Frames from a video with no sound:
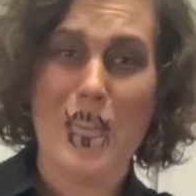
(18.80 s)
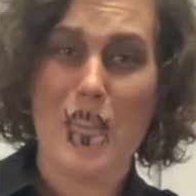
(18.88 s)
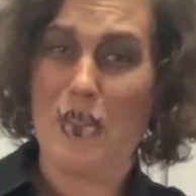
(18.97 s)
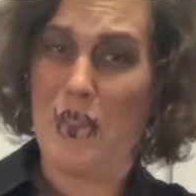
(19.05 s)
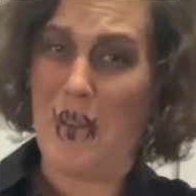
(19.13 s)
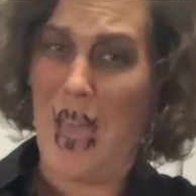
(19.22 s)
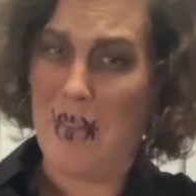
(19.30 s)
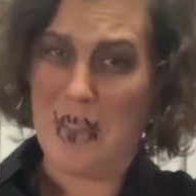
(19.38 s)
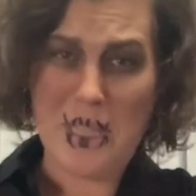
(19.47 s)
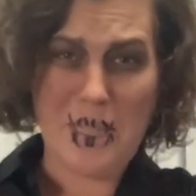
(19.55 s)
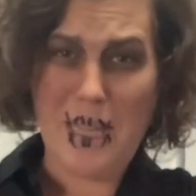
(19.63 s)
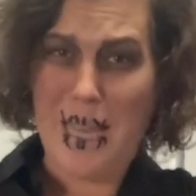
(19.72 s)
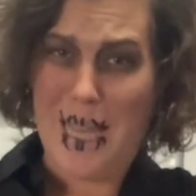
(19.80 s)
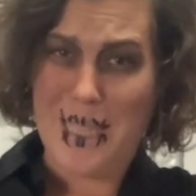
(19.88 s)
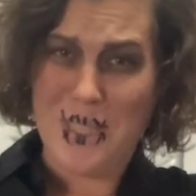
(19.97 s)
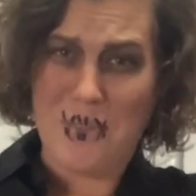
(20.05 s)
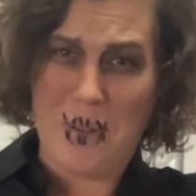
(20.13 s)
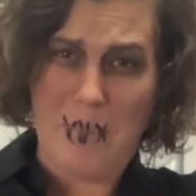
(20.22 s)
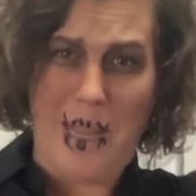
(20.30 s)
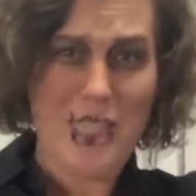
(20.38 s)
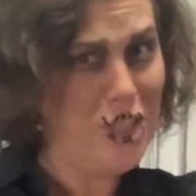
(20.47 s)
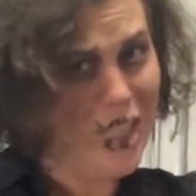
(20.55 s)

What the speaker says: If you haven't guessed from my